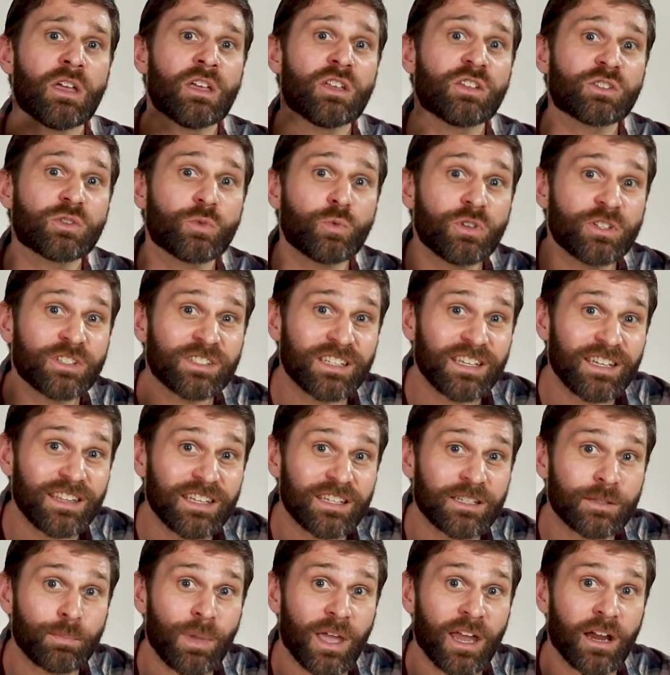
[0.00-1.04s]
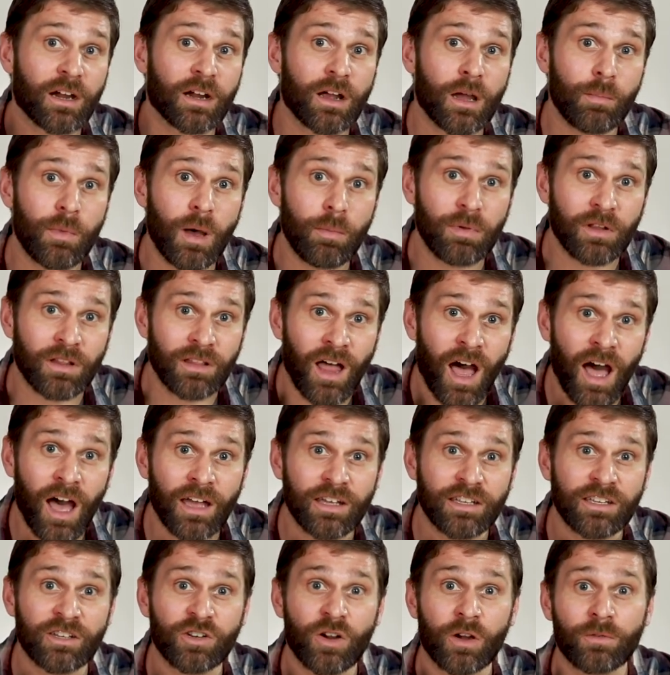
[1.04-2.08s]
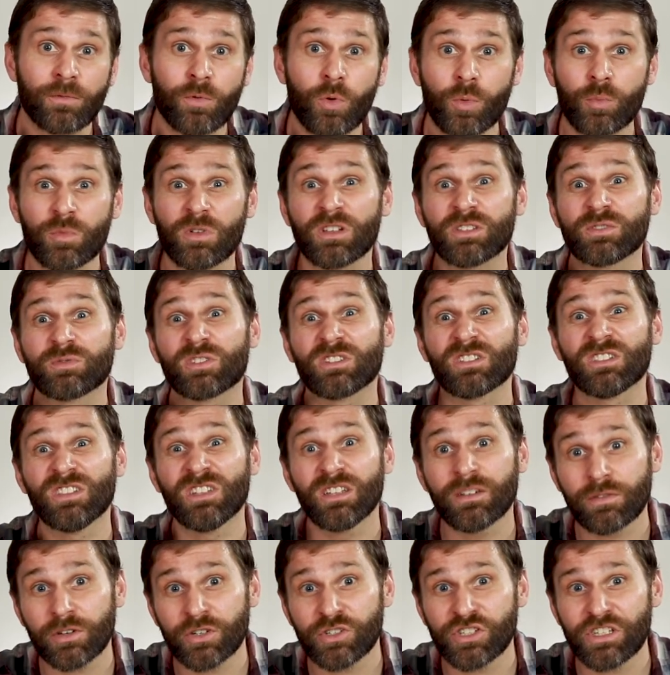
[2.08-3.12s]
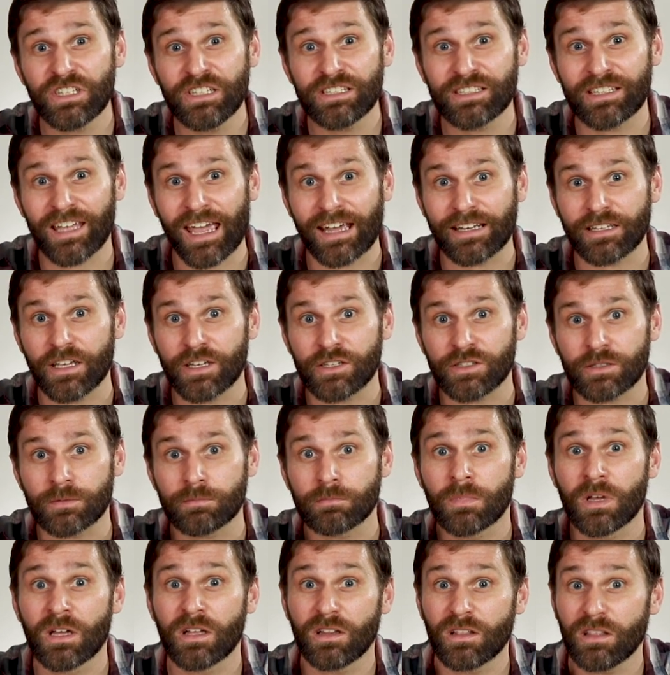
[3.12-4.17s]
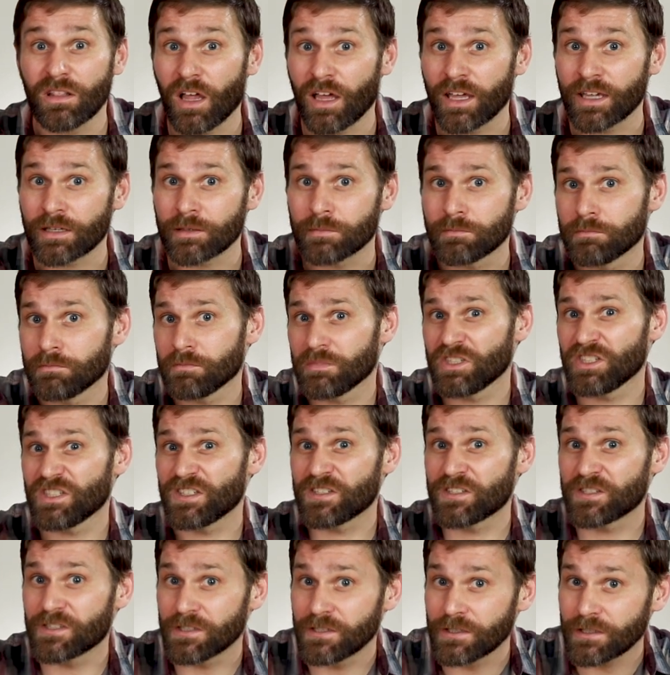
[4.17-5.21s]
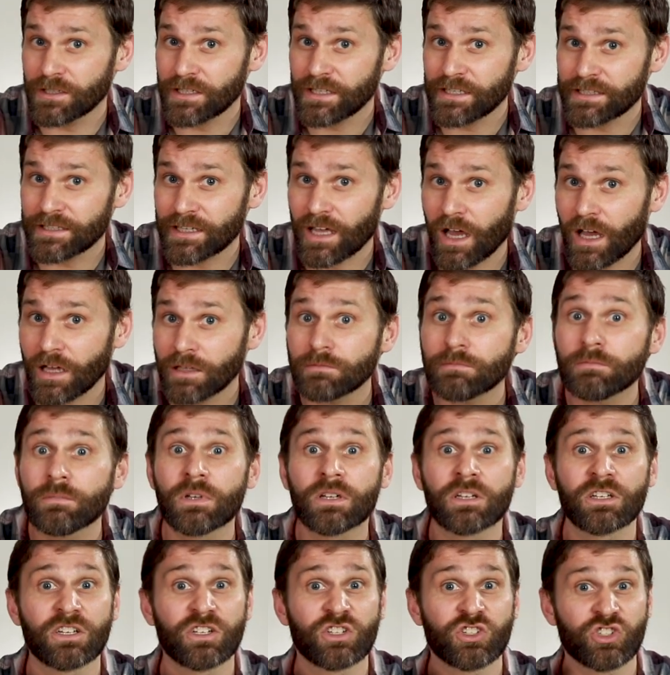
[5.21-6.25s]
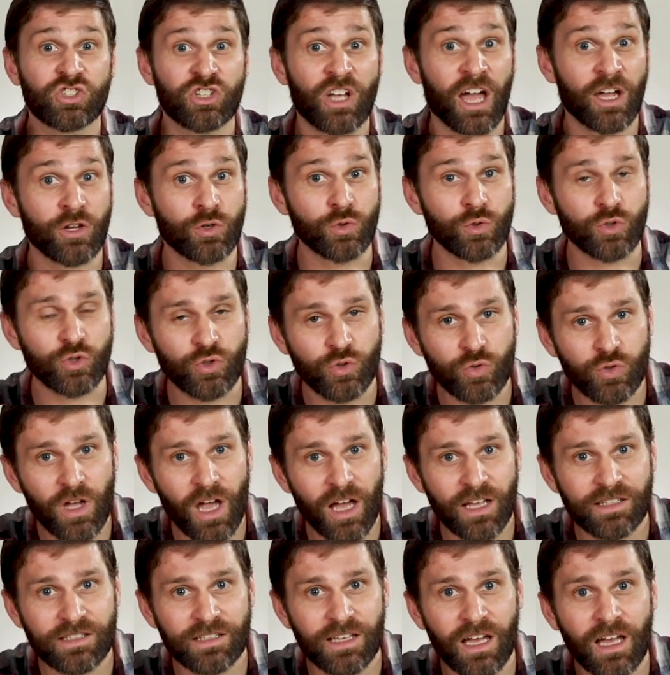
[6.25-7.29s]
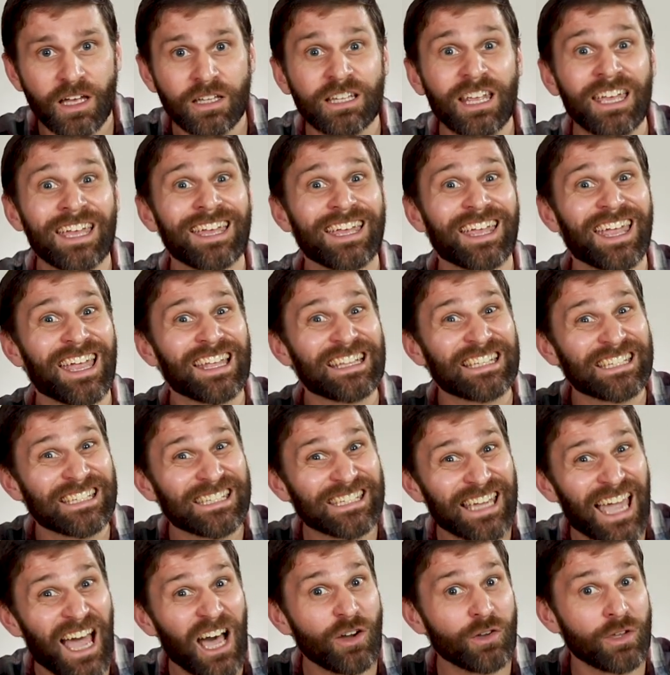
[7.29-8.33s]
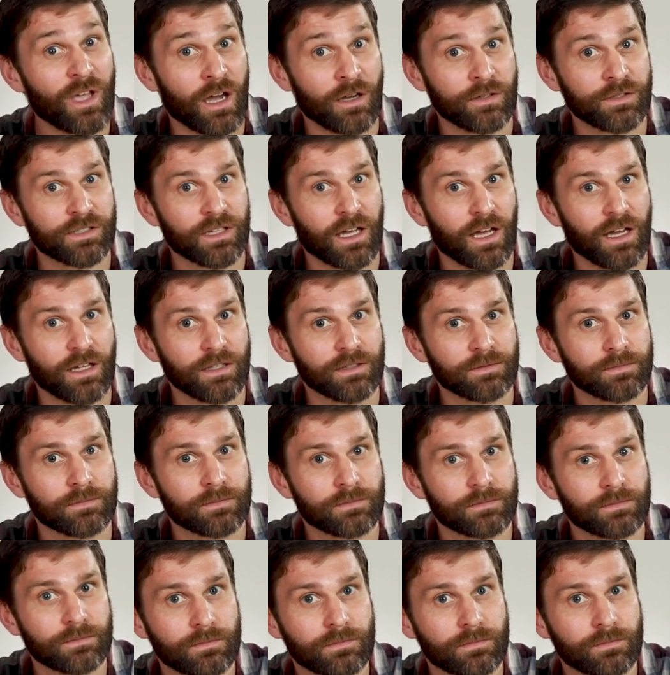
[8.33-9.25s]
So we'll see this pair come up a lot in our formulas for liver qi stagnation, like Sini-san, Chaihu Shugan-san, and Xiaoyao-san.